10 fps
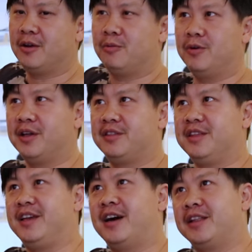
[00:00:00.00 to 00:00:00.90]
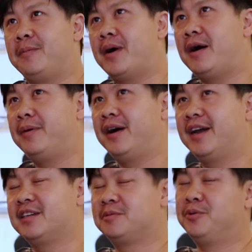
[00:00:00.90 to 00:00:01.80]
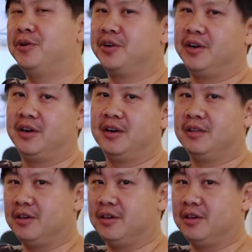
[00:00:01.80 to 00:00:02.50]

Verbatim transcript: with the Alibaba exporter,